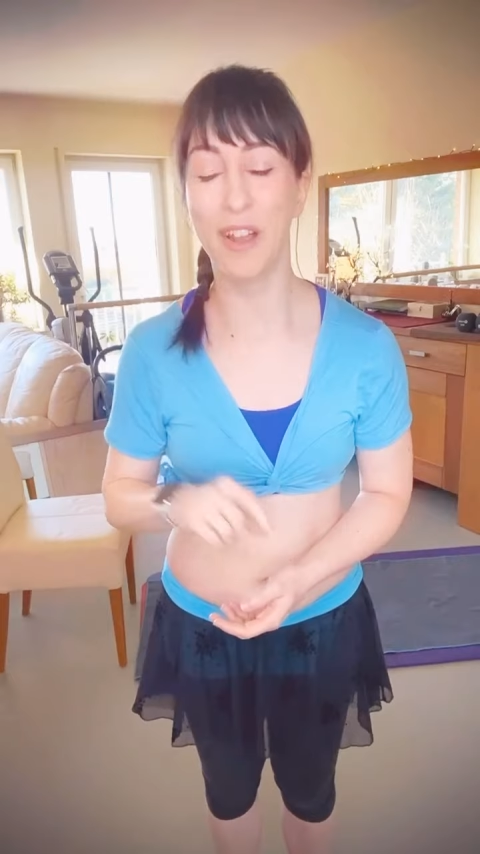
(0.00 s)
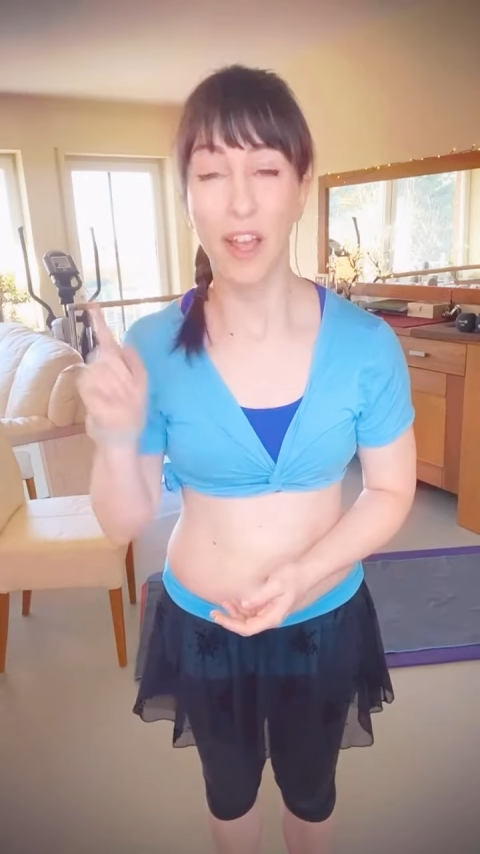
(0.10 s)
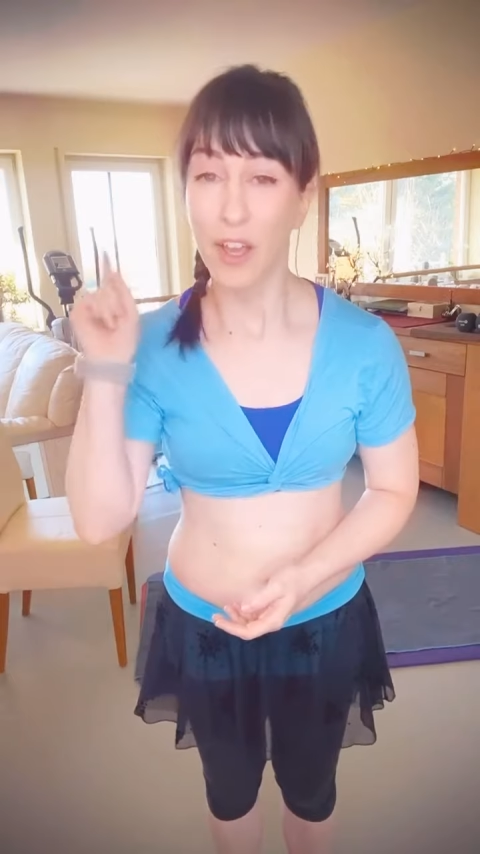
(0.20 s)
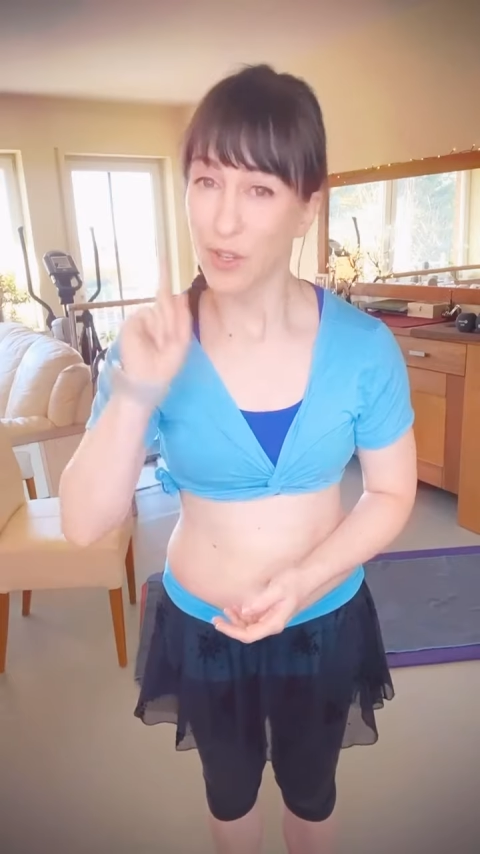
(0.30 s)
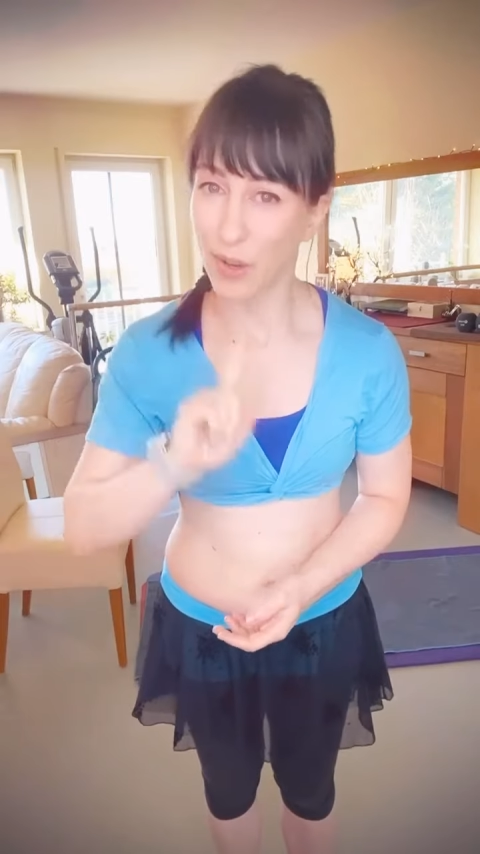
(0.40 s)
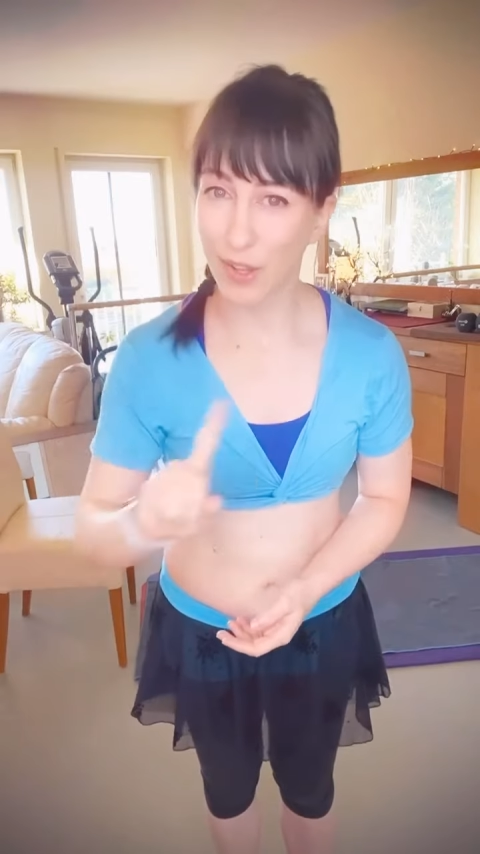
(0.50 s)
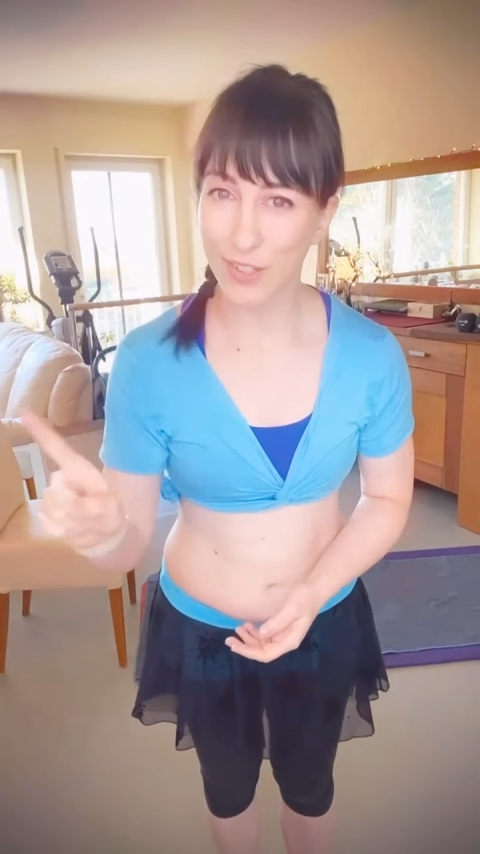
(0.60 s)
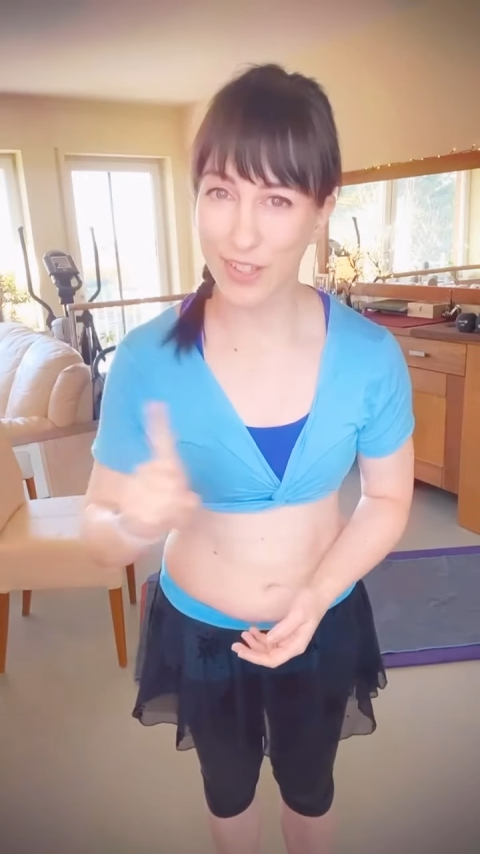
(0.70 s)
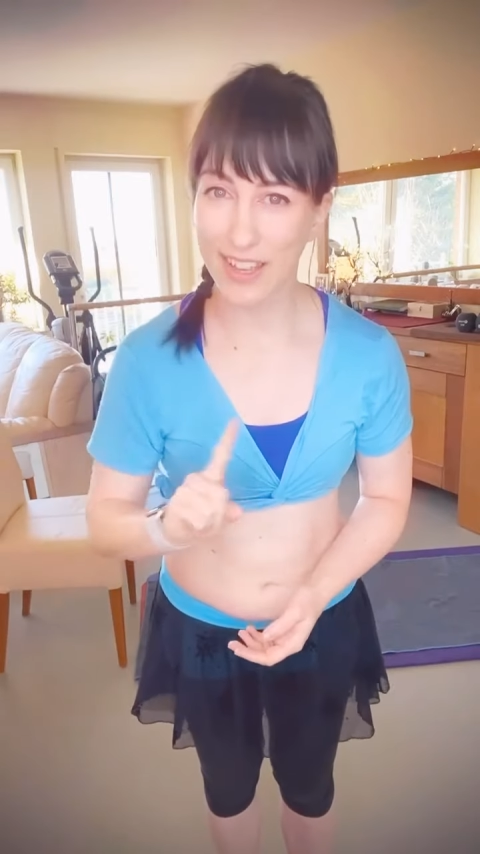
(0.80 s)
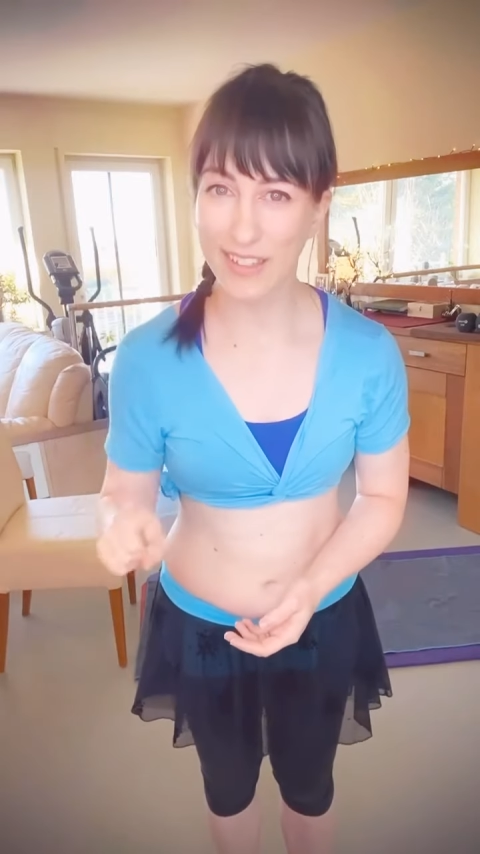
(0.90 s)
you also
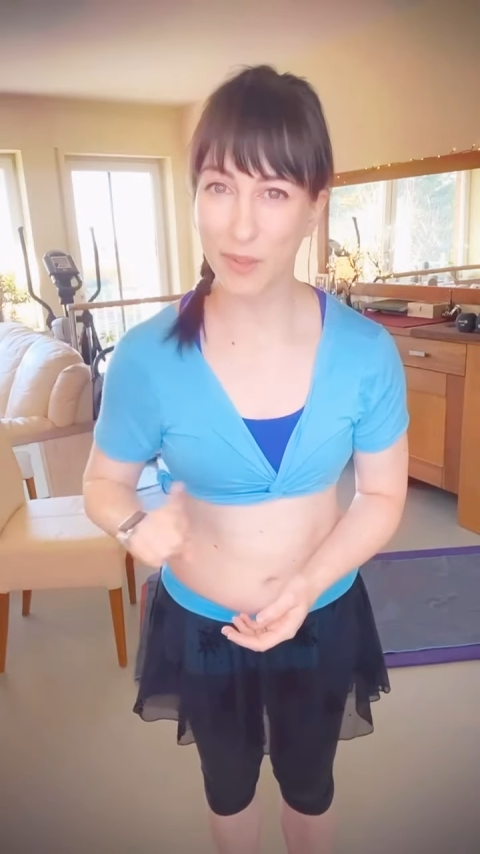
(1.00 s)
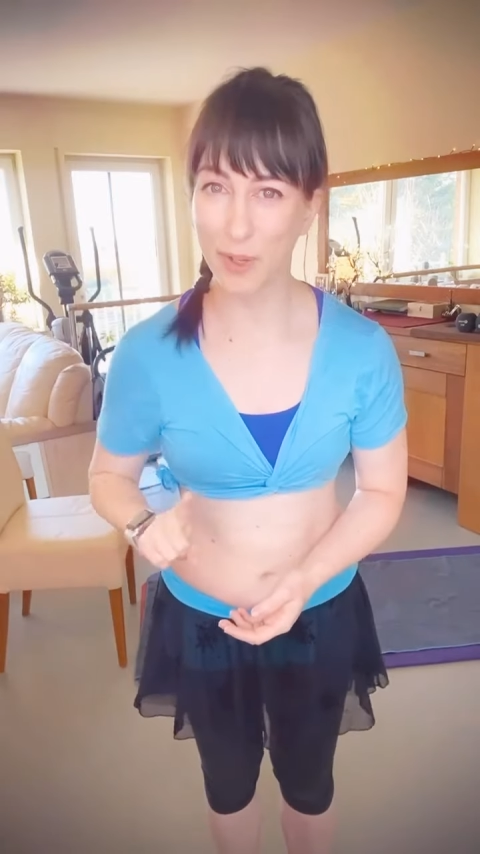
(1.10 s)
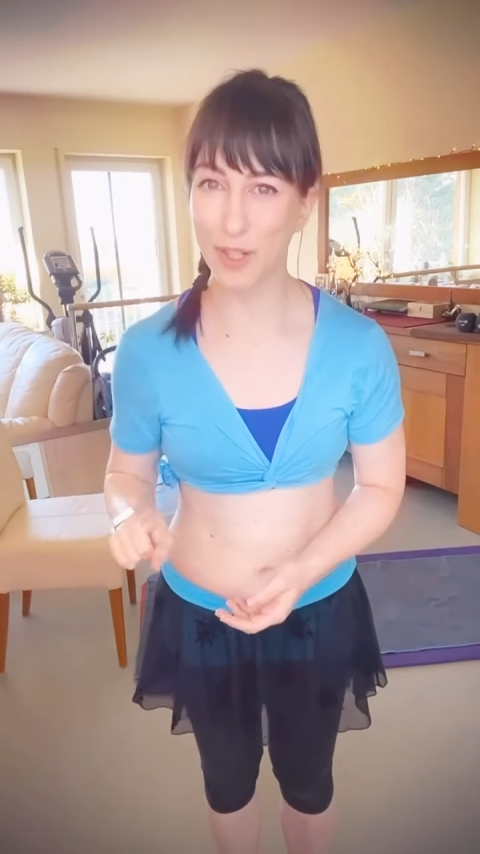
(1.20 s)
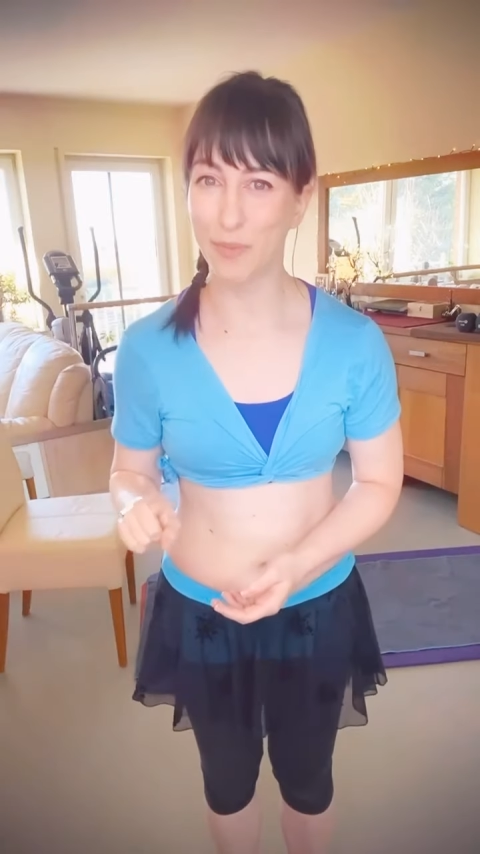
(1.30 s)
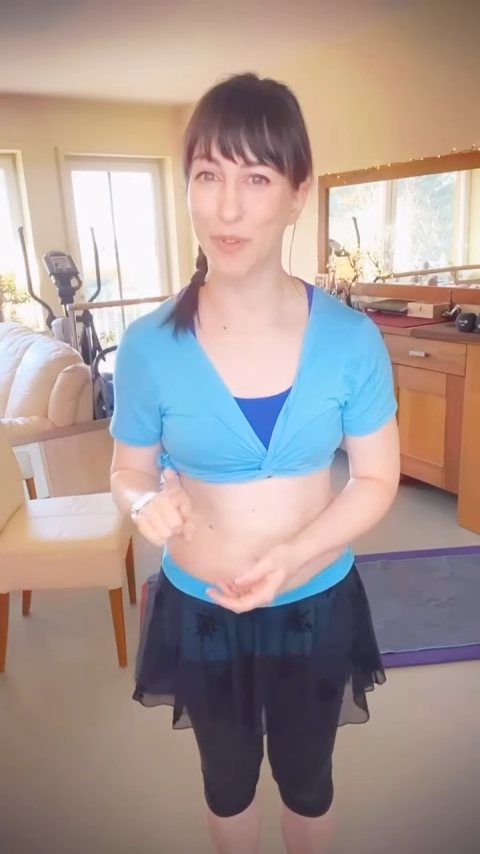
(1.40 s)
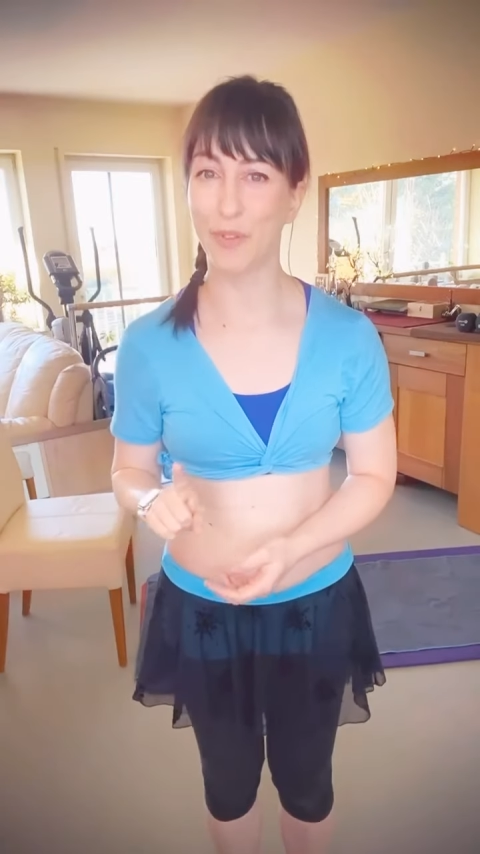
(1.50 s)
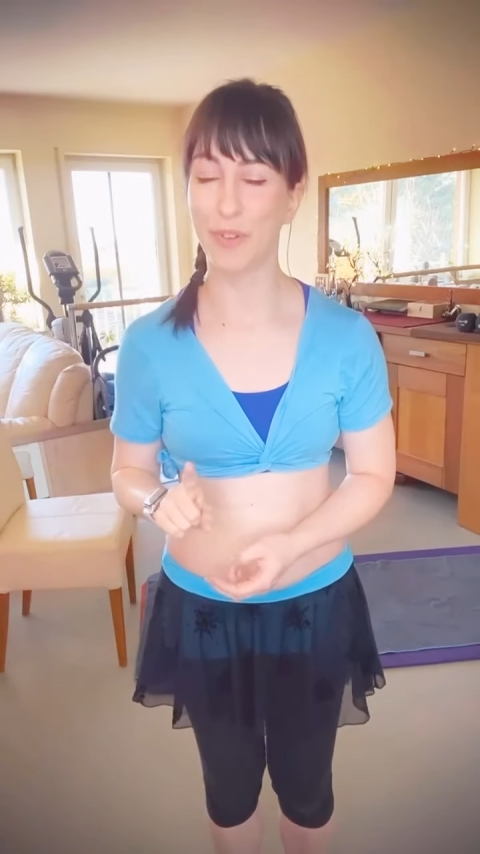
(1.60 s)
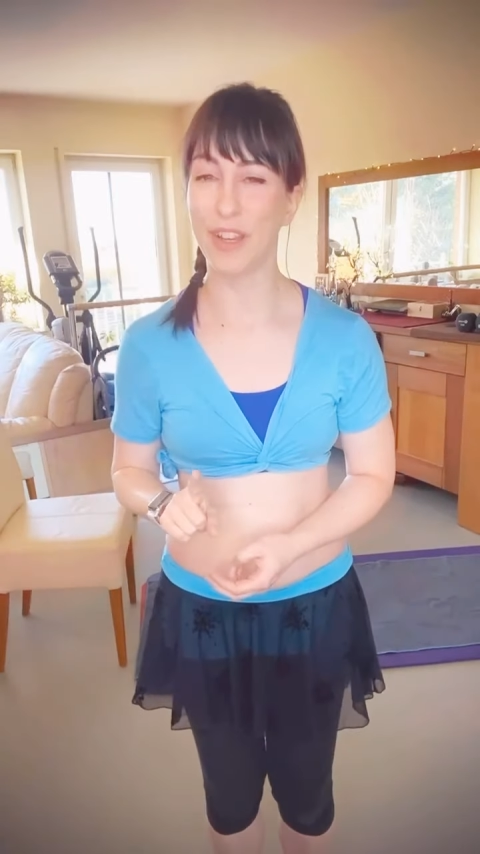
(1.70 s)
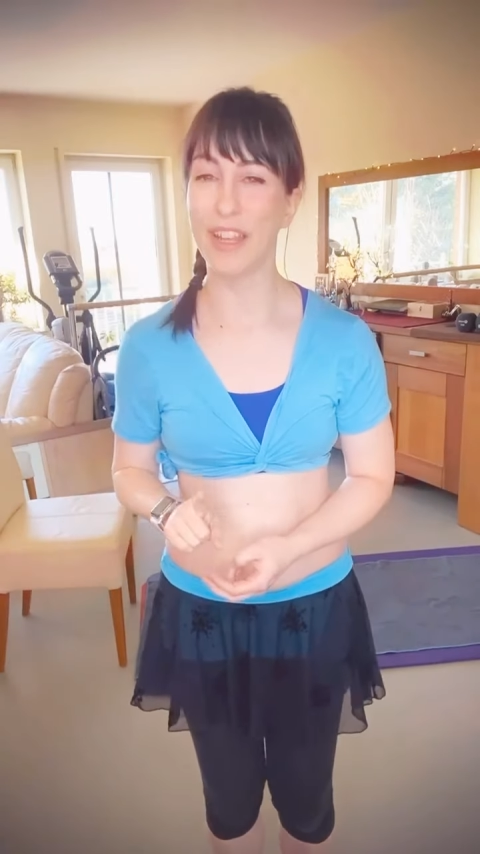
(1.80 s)
get this workshop for free.